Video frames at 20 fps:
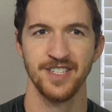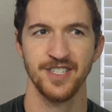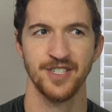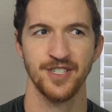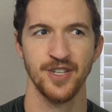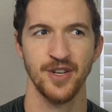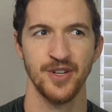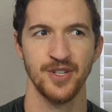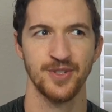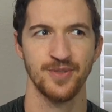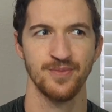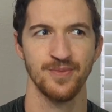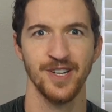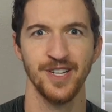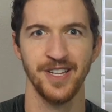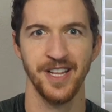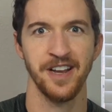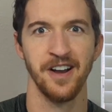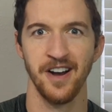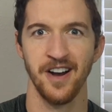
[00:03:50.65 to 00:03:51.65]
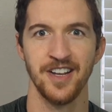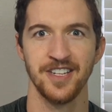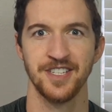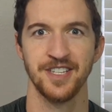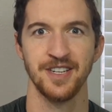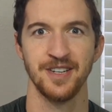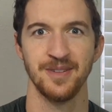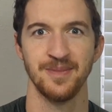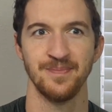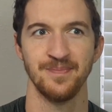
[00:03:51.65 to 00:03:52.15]
So it's really
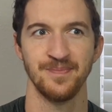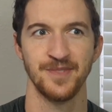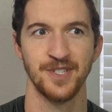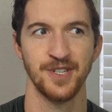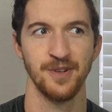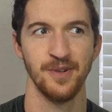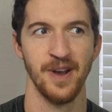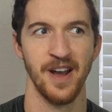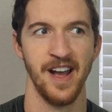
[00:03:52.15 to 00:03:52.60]
awesome to